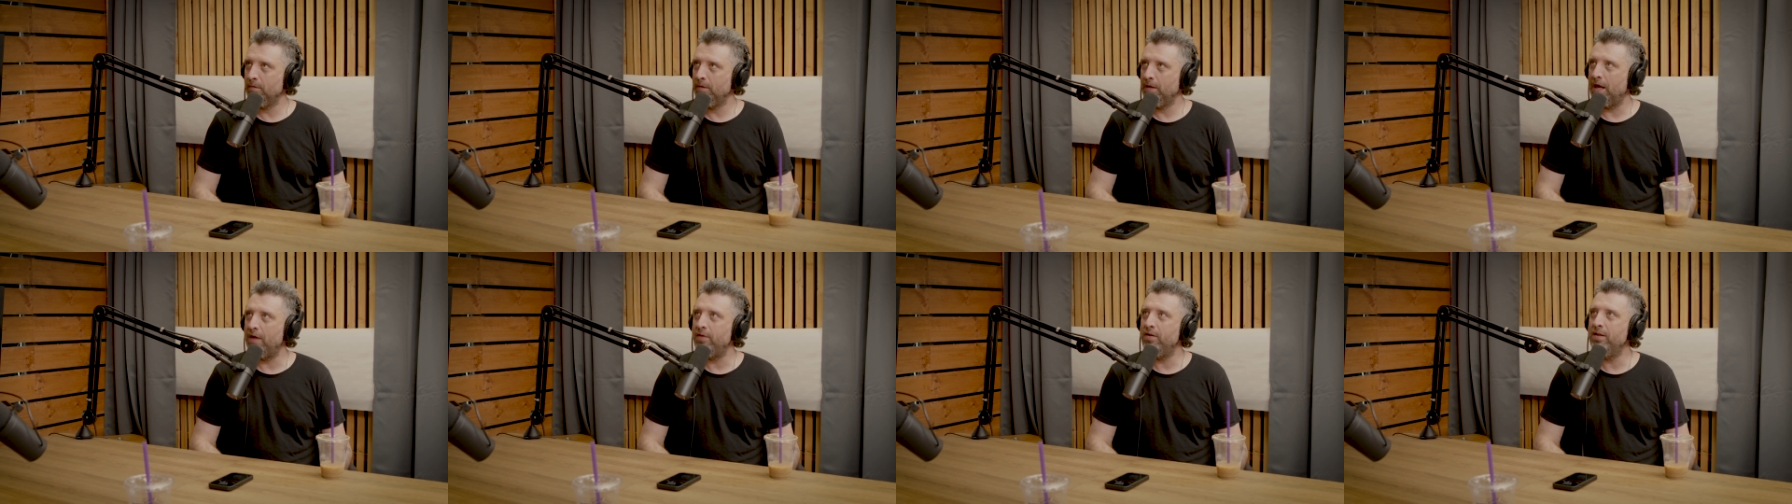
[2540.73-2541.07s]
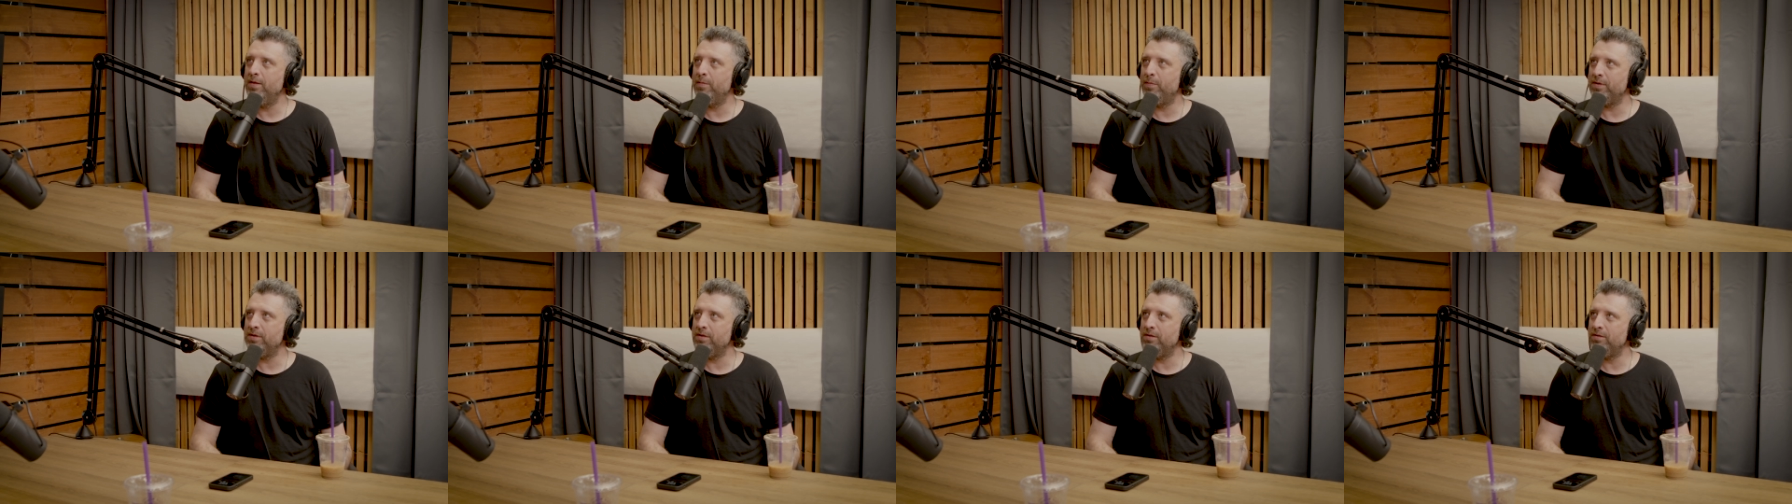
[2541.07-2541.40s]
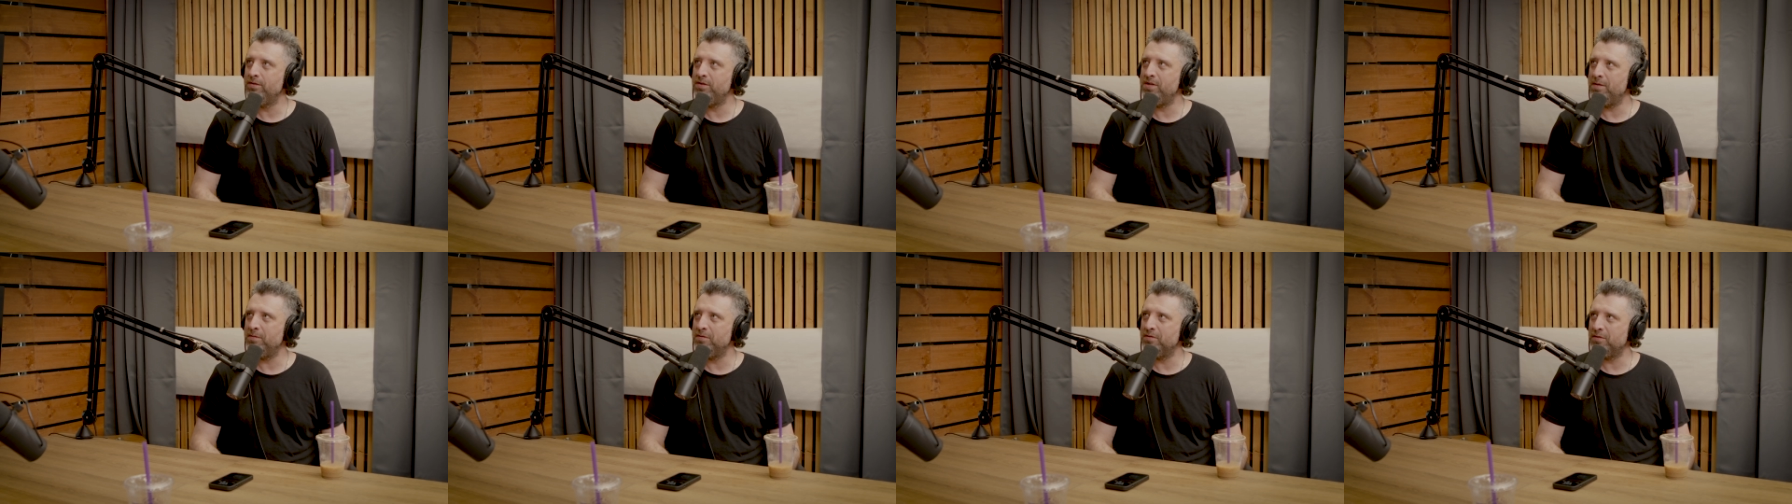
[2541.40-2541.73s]
I think the
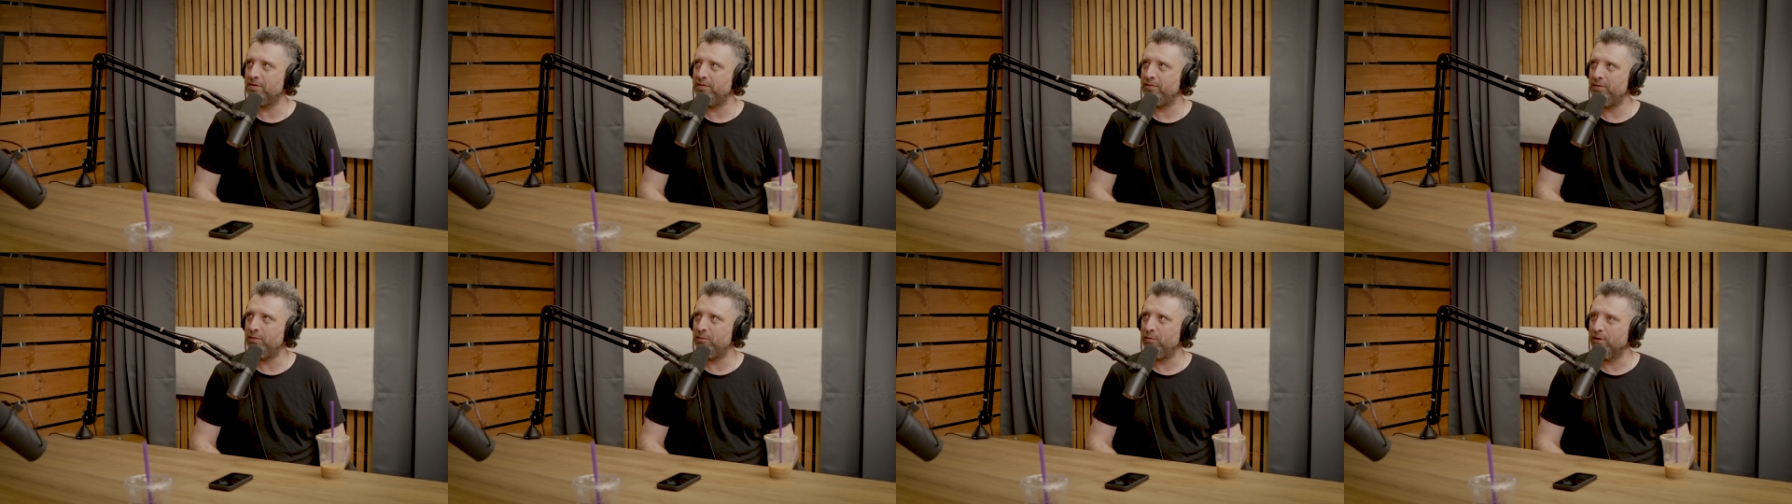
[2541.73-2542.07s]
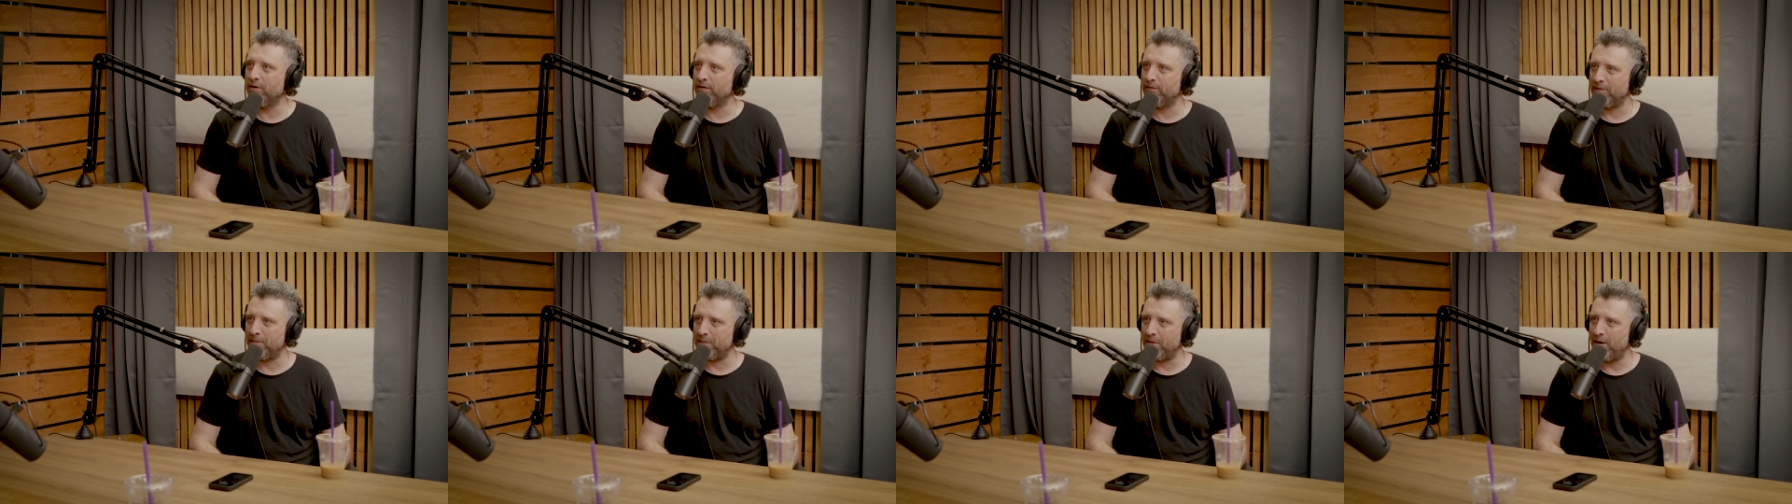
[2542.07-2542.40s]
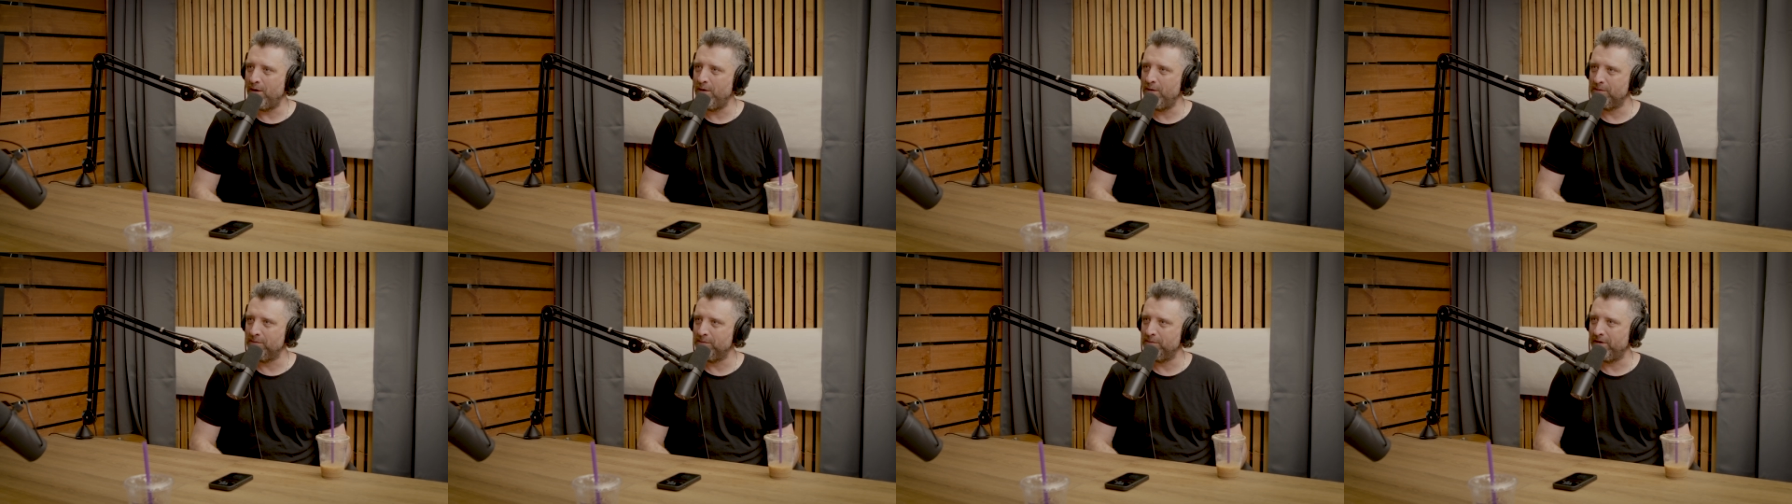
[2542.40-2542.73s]
pajamas are if you work from
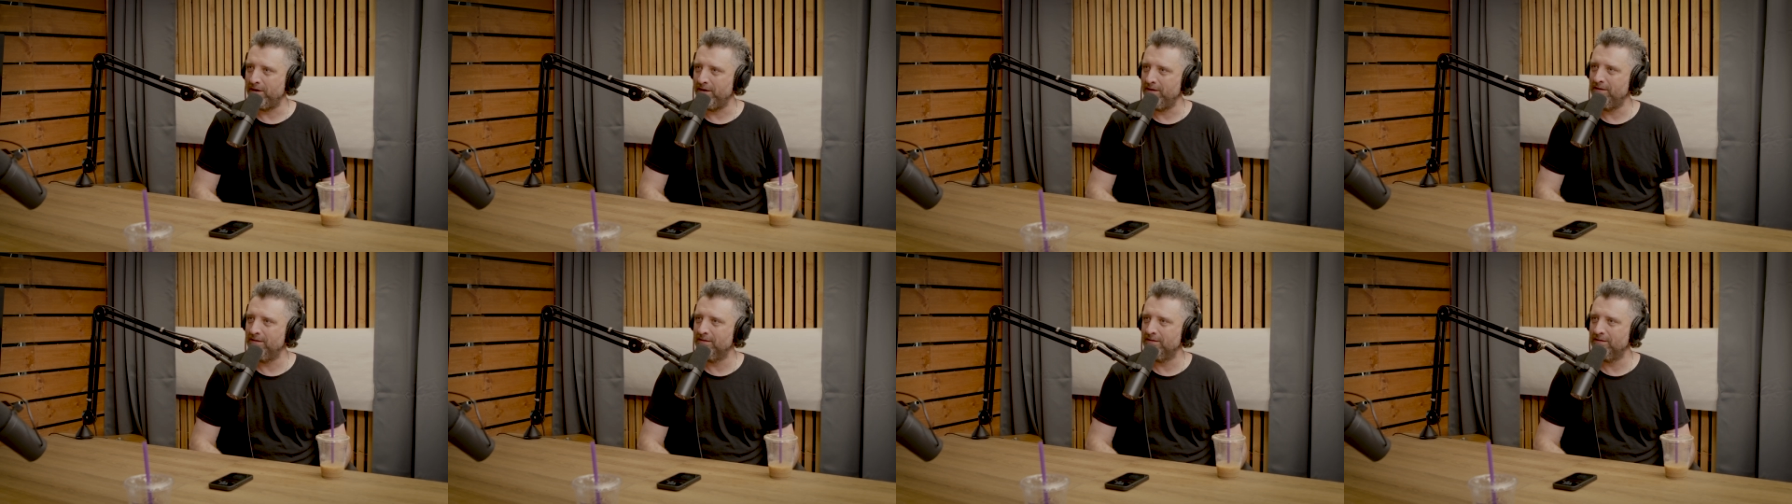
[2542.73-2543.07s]
home, right?